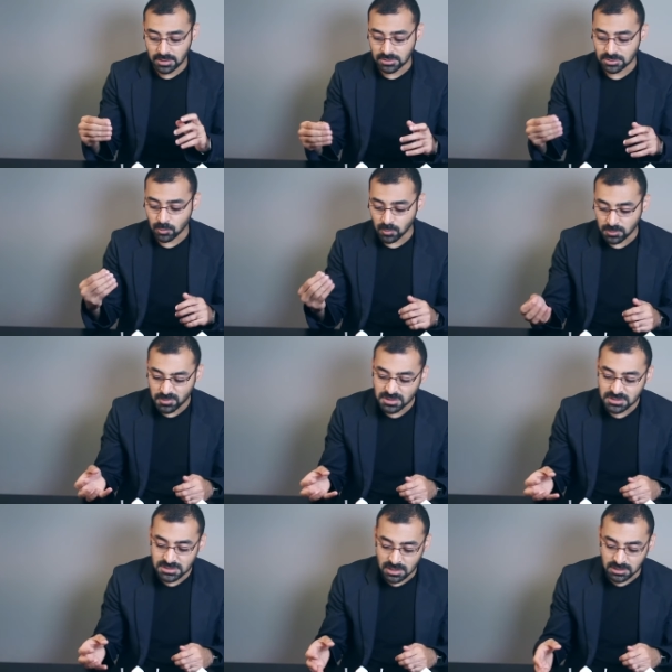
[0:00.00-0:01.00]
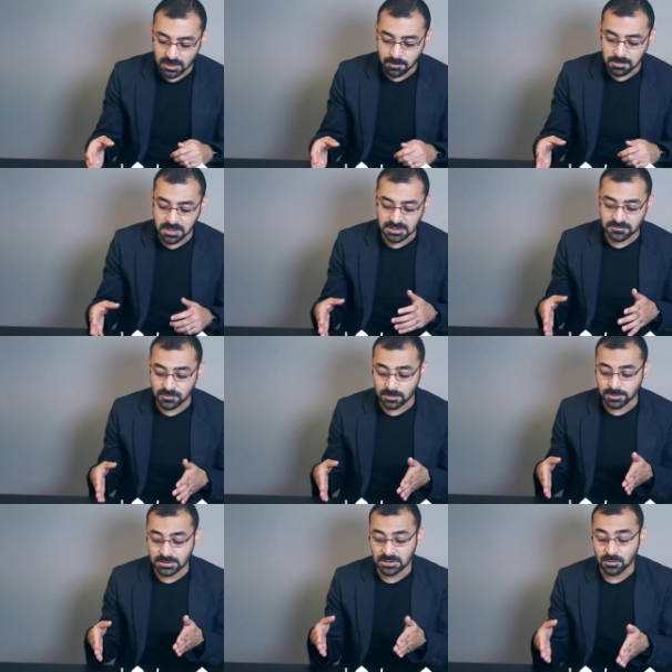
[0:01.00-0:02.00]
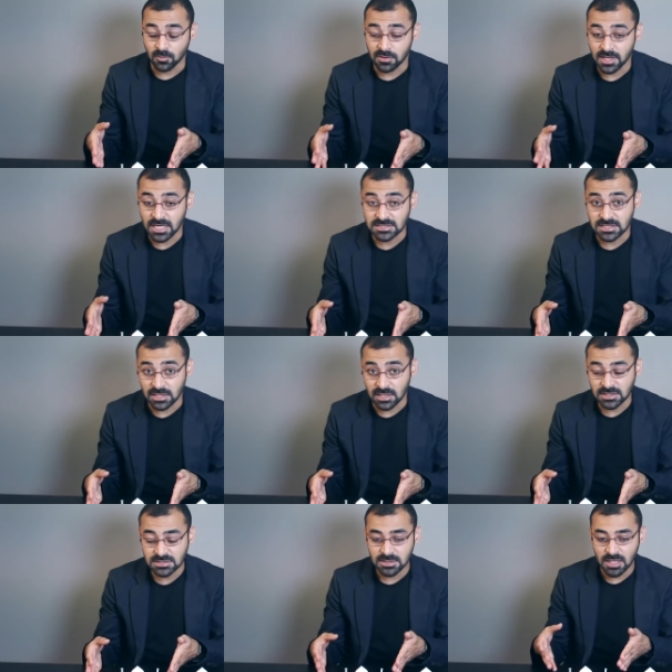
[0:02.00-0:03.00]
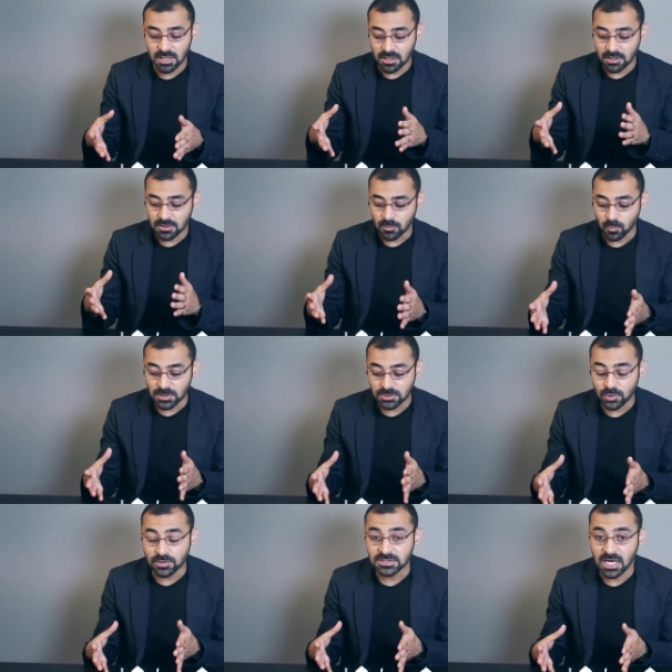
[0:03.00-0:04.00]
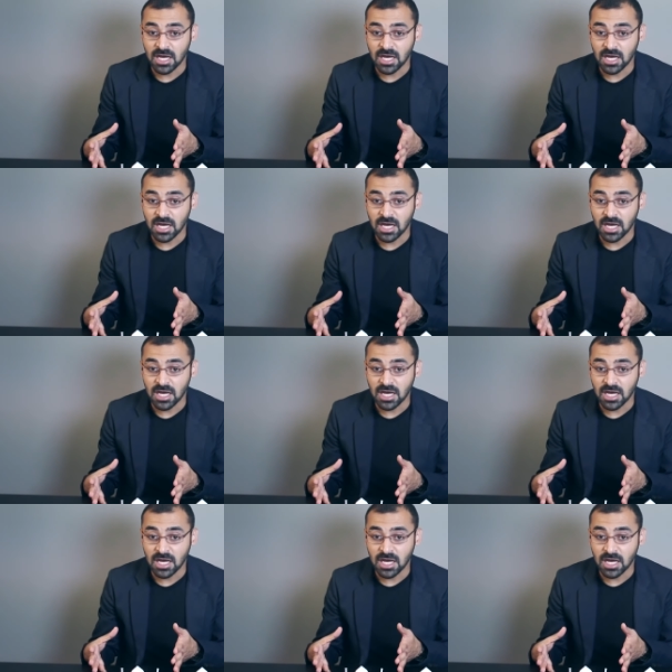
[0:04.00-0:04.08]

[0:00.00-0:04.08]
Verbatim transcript: And so when we're designing parts for printing with S L S, we don't